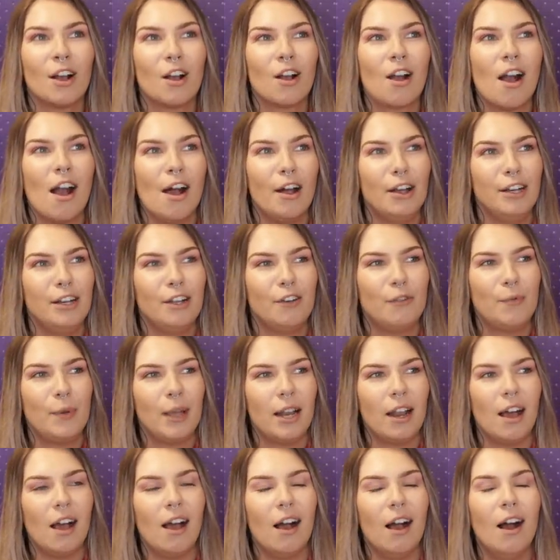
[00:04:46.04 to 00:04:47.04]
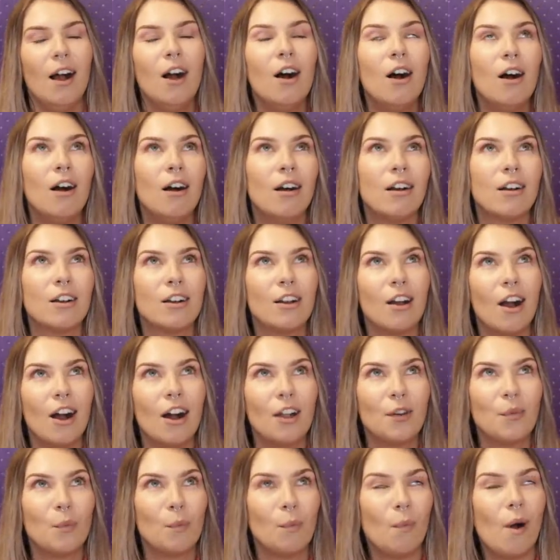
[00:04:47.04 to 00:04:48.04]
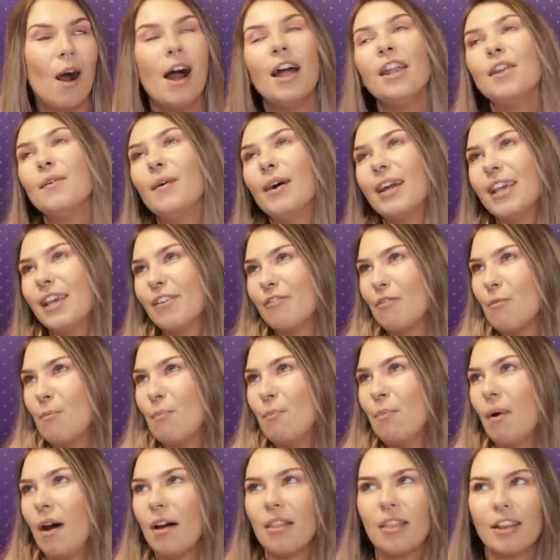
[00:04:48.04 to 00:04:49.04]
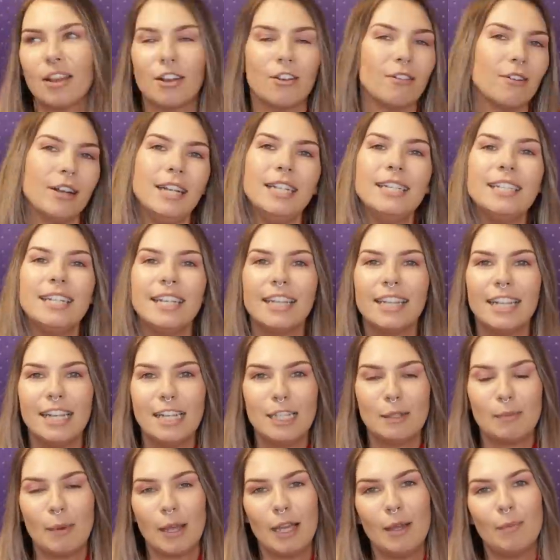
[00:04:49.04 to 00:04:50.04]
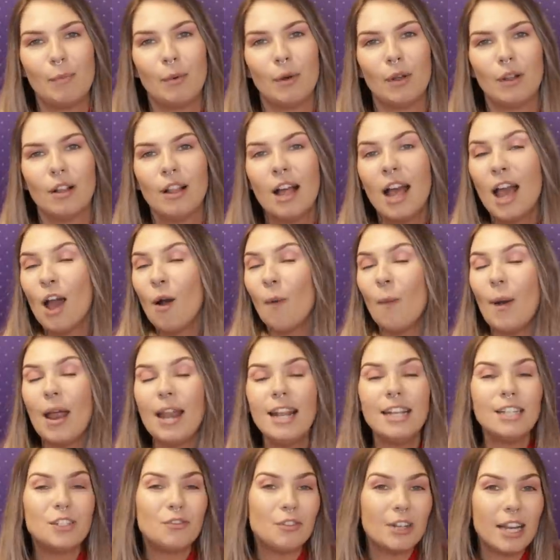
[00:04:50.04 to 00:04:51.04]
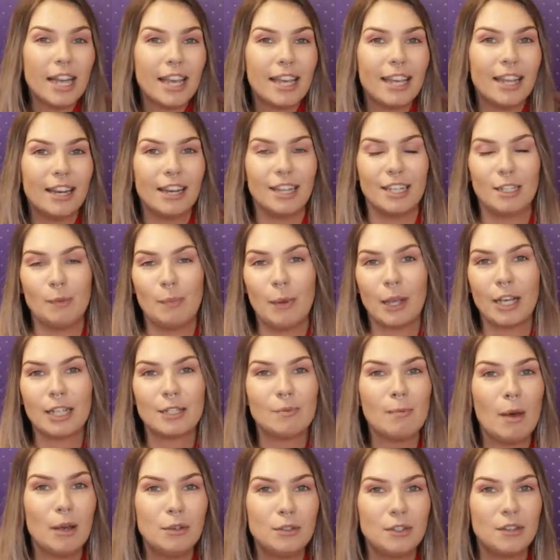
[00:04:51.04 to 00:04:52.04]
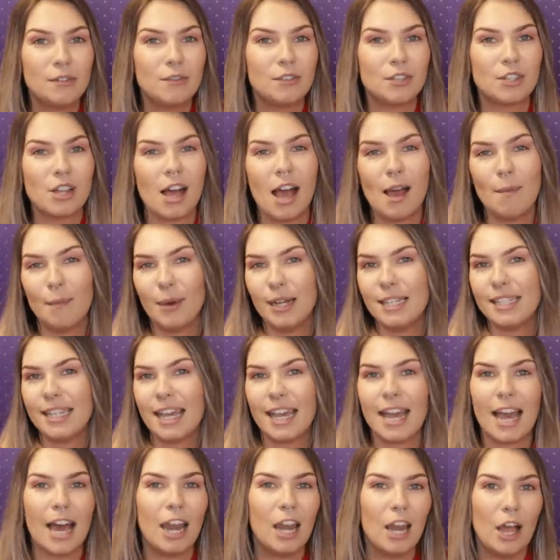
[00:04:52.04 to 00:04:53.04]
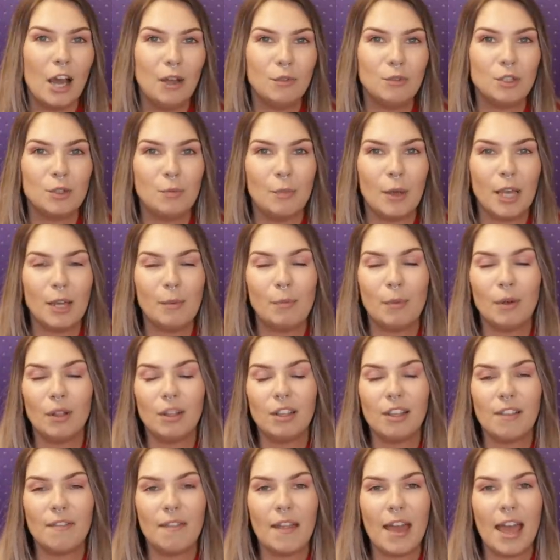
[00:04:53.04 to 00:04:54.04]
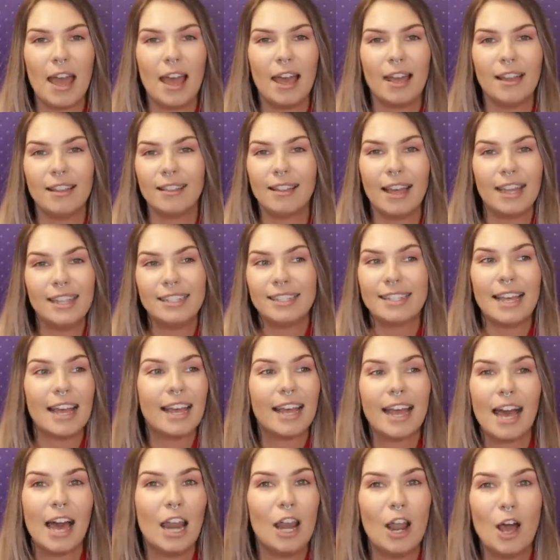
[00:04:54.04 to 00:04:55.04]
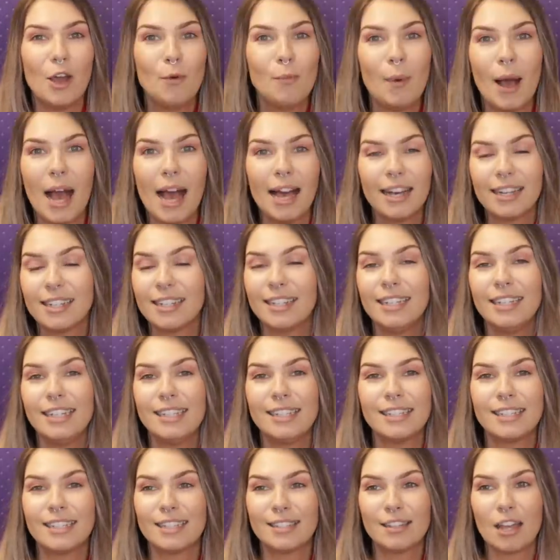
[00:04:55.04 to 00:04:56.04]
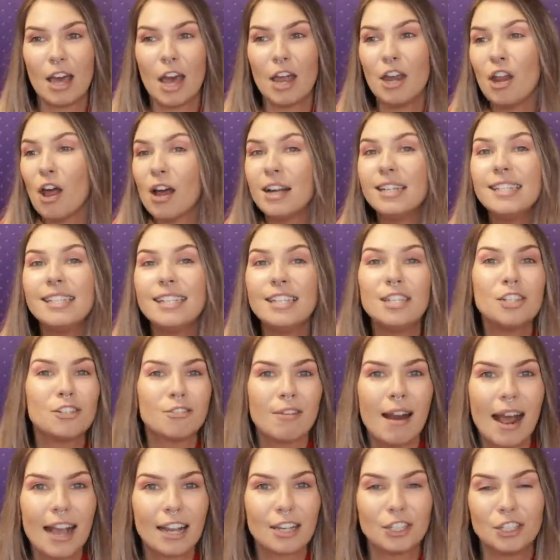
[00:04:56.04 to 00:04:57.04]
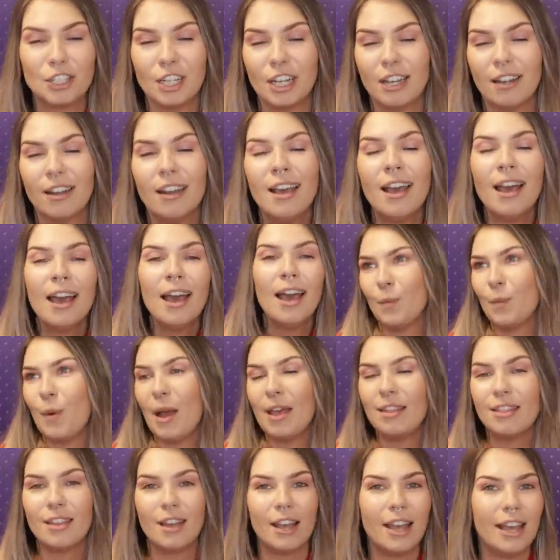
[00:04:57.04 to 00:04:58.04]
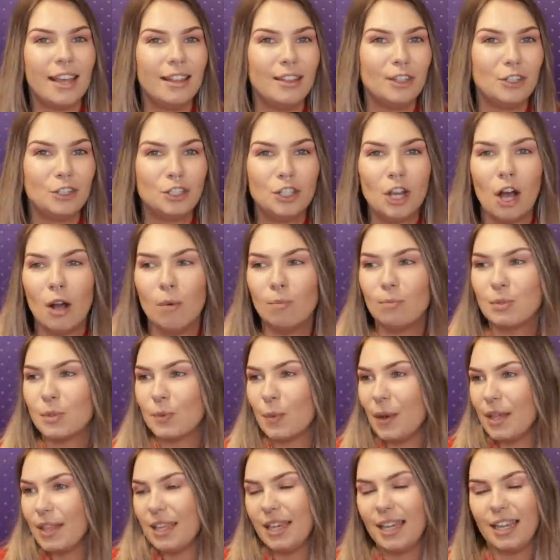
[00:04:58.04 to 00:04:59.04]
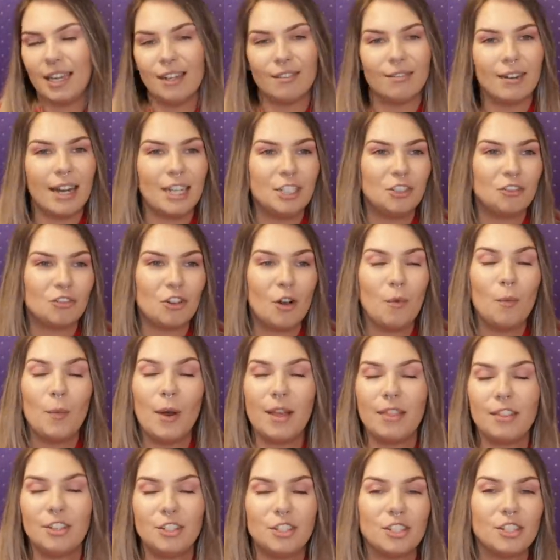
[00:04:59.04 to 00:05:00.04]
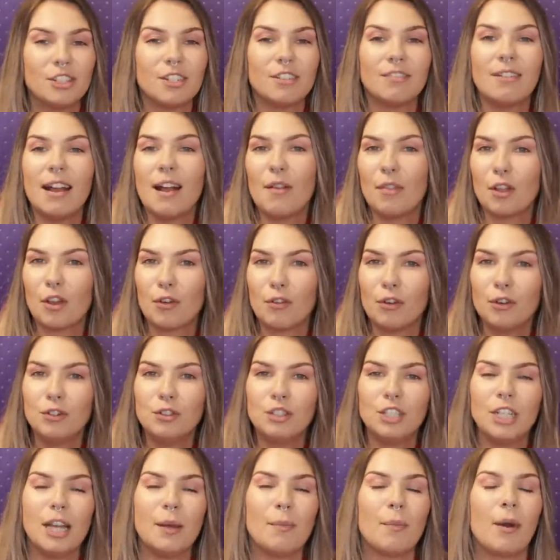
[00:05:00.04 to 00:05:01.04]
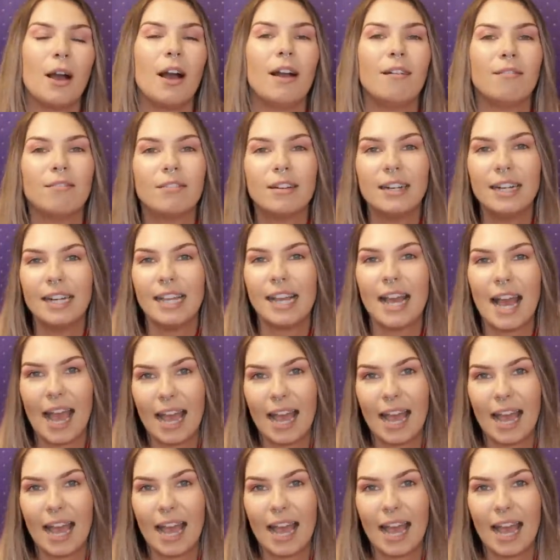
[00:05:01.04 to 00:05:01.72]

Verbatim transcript: kind of be like, oh God, why do I even bother greeting these people? Well, it's ridiculous because most of the time I say hello to people and they they say hello back and it's a nice interaction. Whether in the shops, whether in a restaurant, whether just around the cruise ship, I really